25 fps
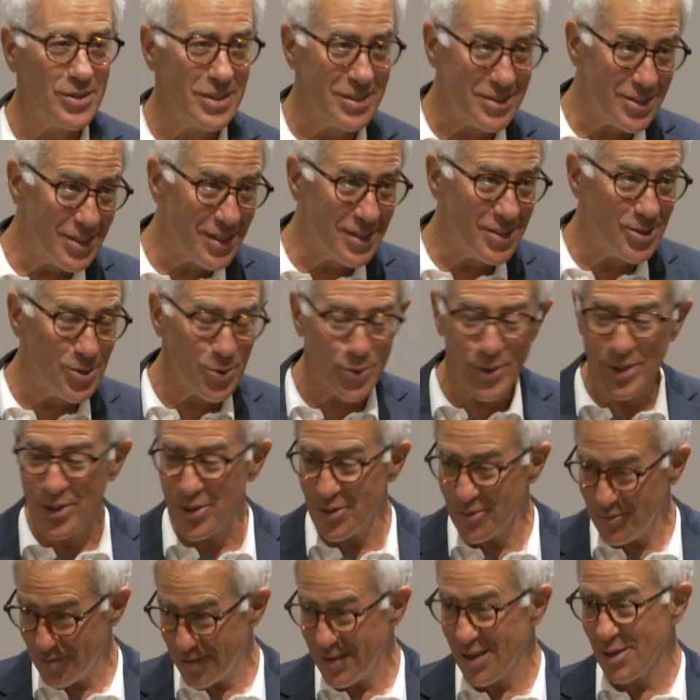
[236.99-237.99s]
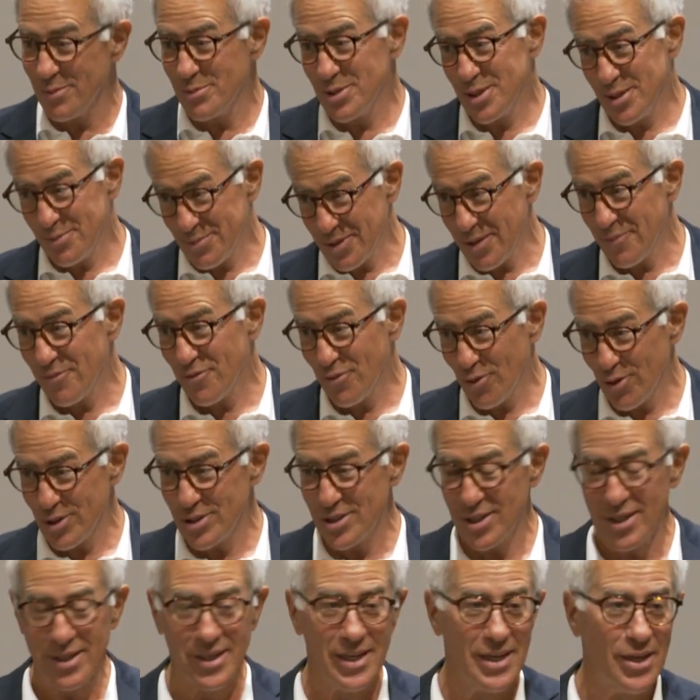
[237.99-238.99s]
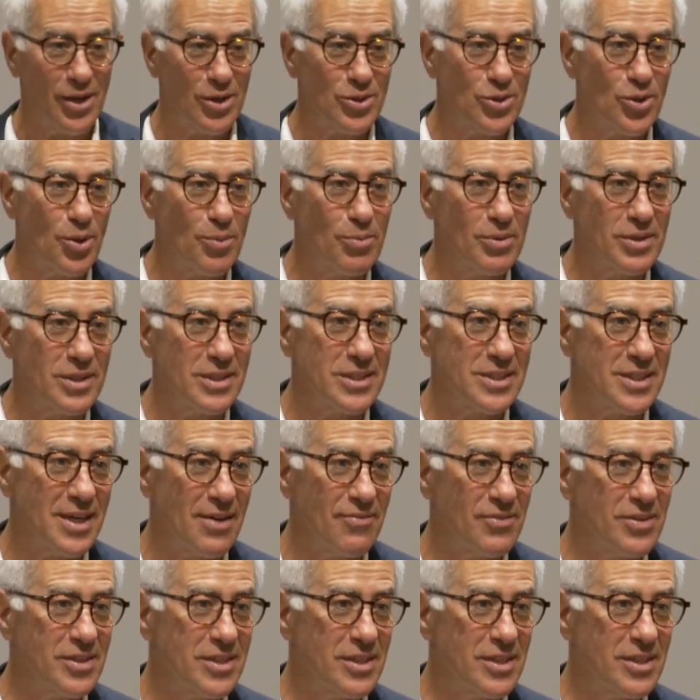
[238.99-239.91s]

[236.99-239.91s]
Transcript: It's a two-year fellowship. Unfortunately, October the 7th